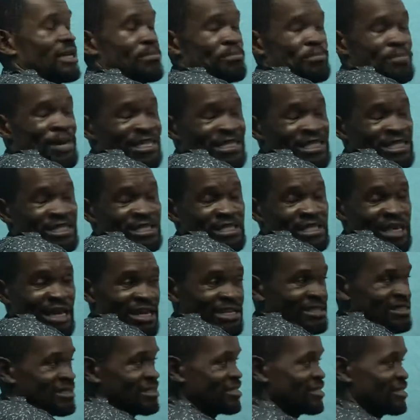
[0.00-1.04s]
base 8,
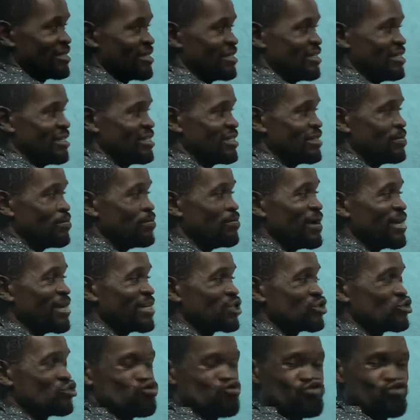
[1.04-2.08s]
this is
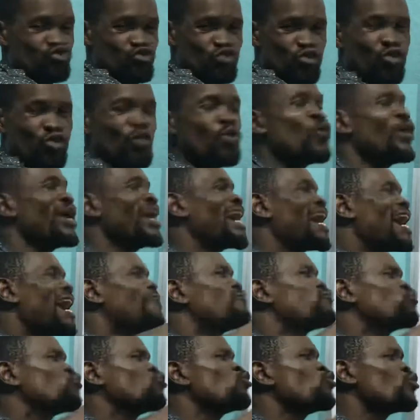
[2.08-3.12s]
base 2. We
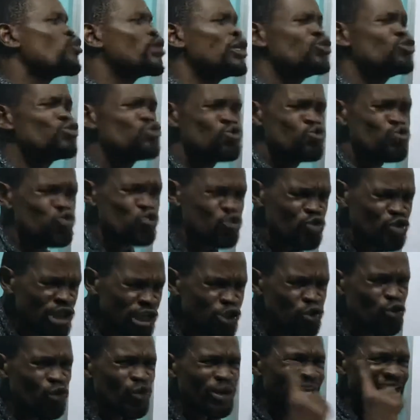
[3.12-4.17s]
have to reduce it
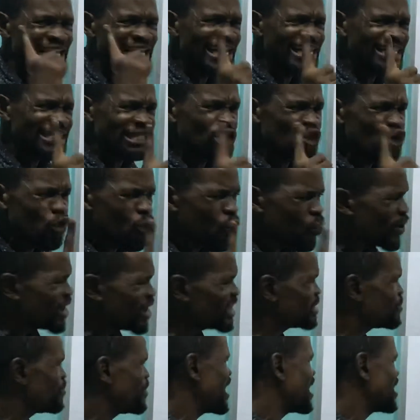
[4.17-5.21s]
to its
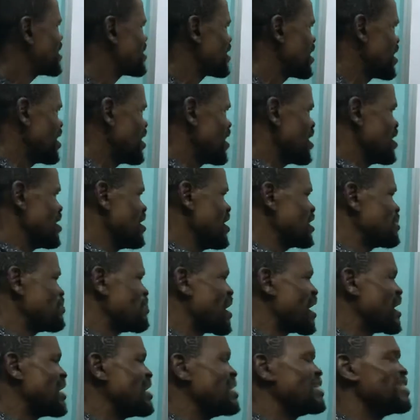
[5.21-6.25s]
lowest base. This
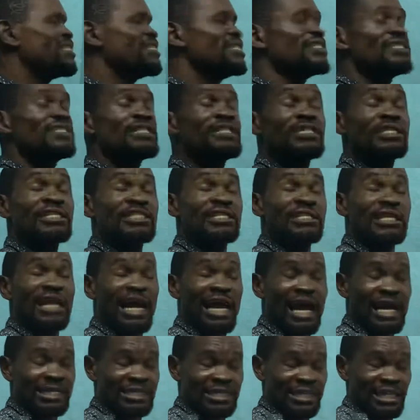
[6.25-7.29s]
man is
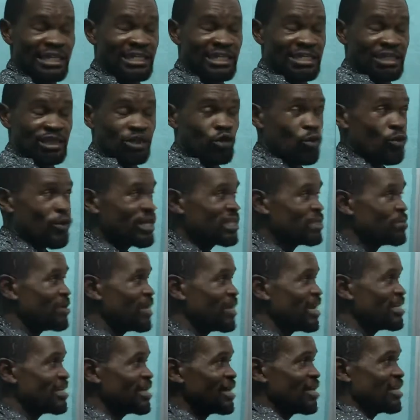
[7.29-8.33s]
at its lowest
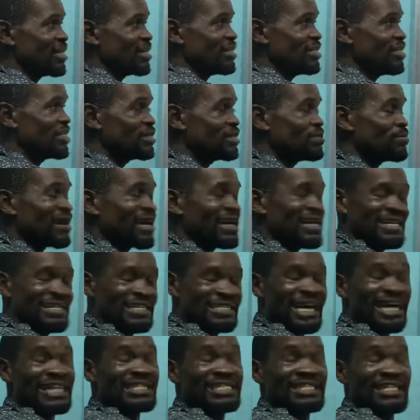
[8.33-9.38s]
base, this man is
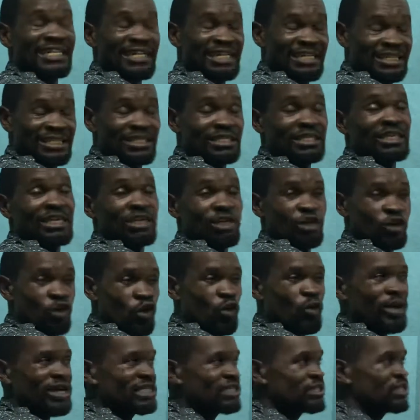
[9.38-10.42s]
at its
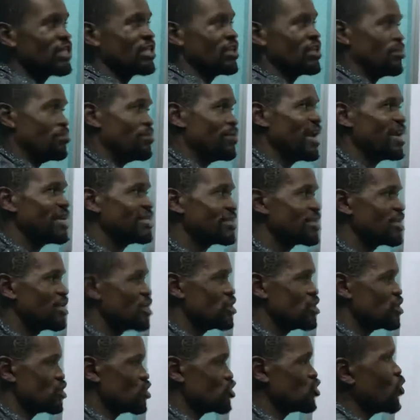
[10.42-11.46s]
lowest base.
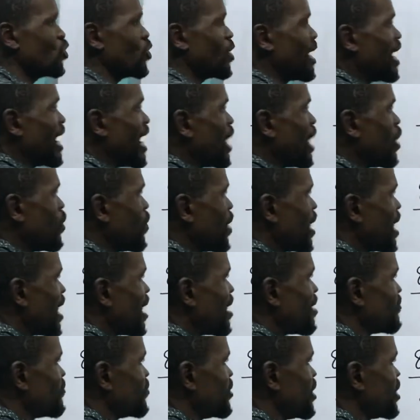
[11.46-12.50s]
So I will
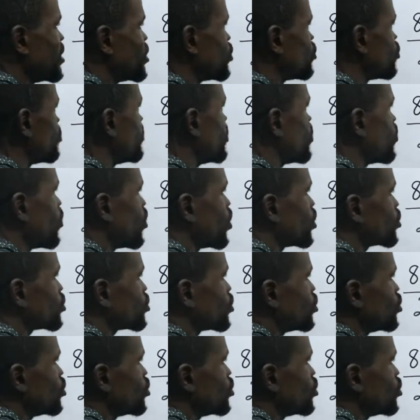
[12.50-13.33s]
have this to be what?